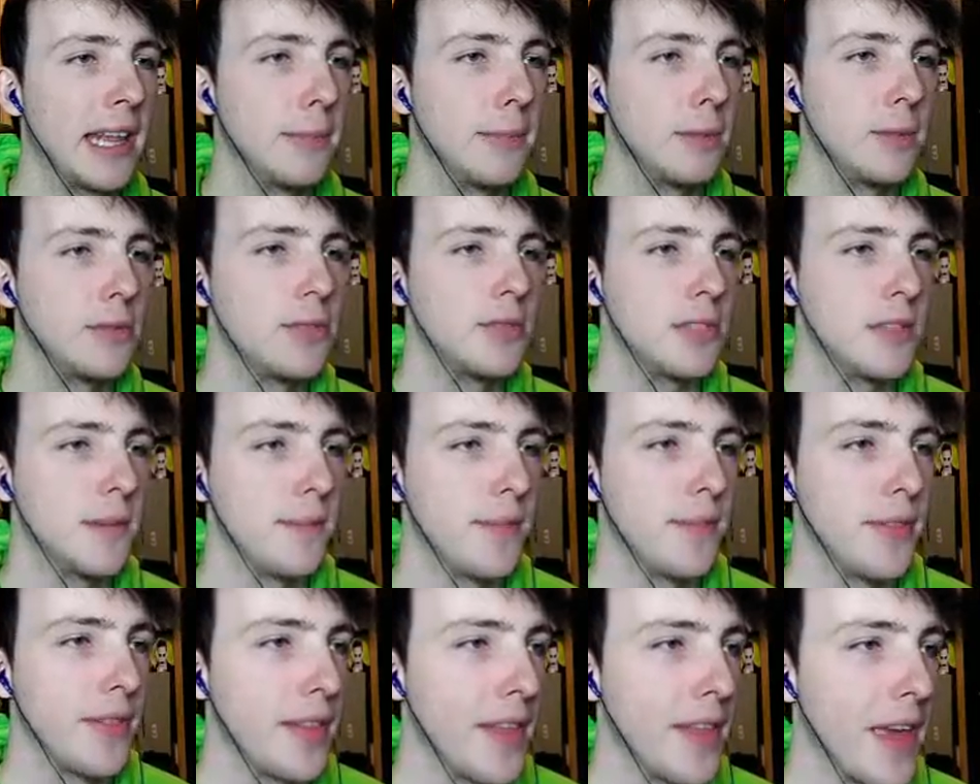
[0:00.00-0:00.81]
get the boost.
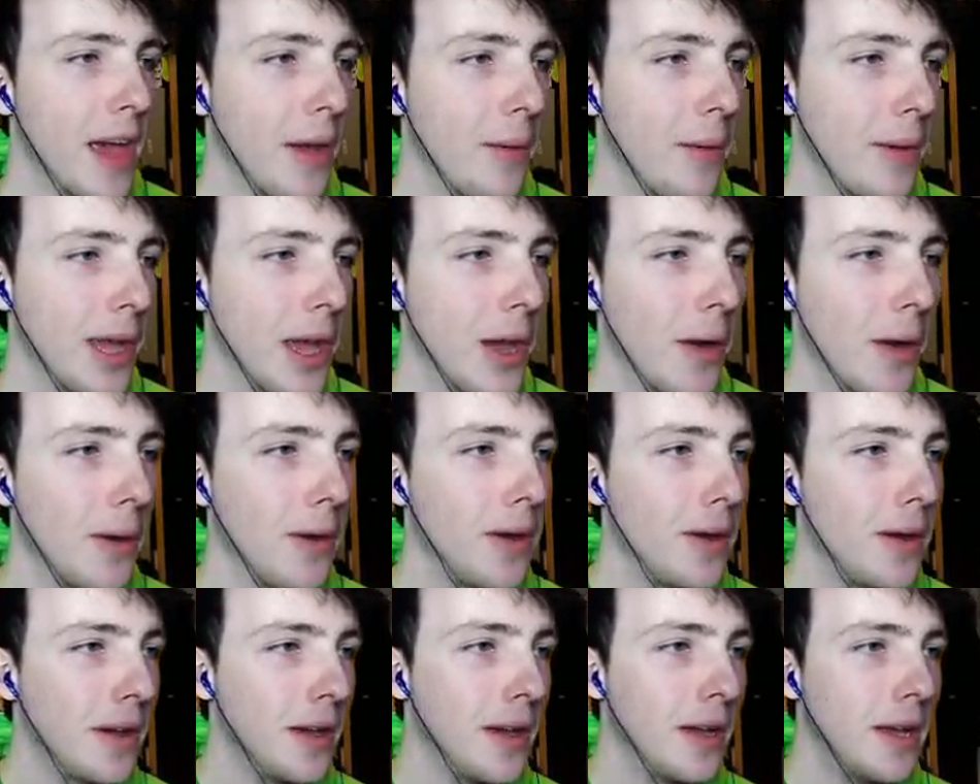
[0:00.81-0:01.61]
There we go.
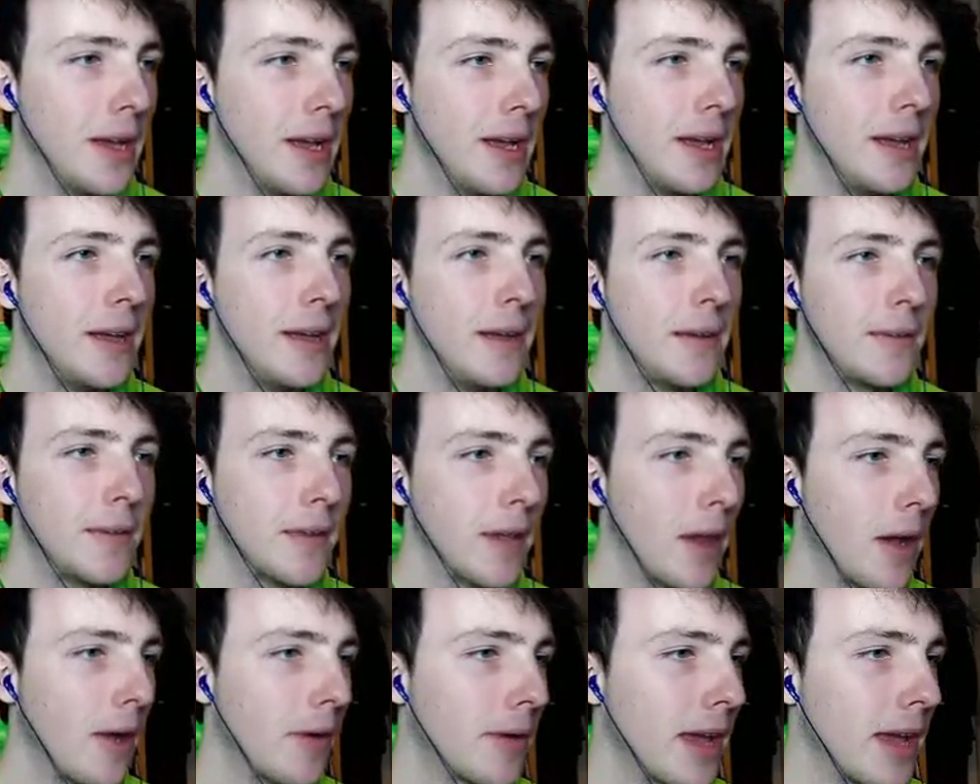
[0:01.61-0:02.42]

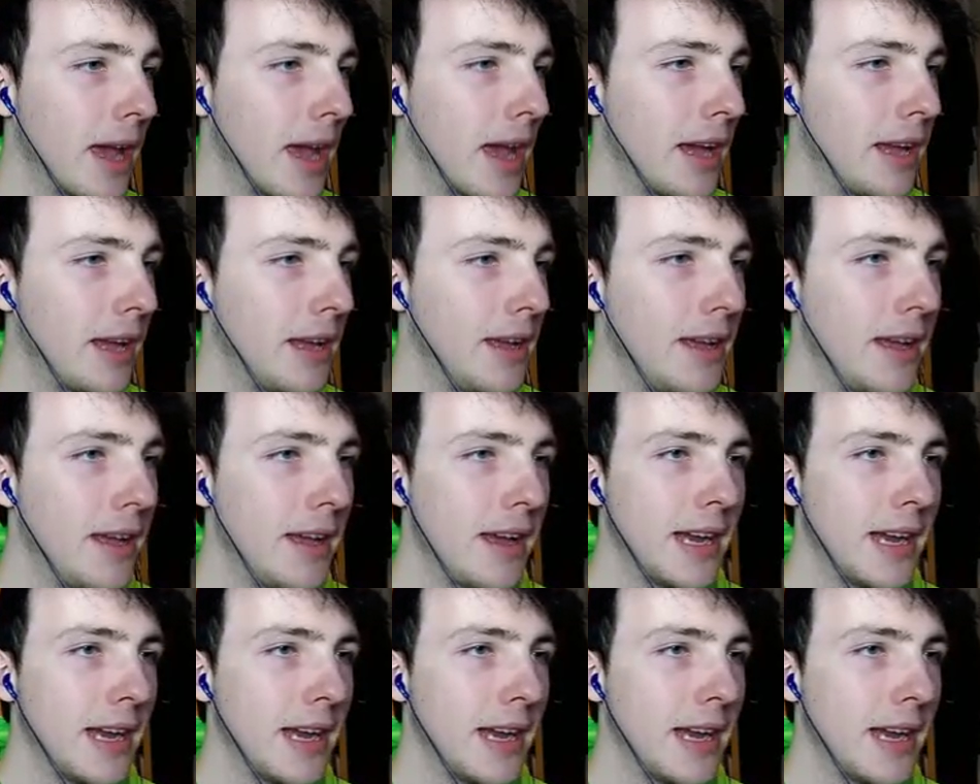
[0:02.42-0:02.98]
Okay.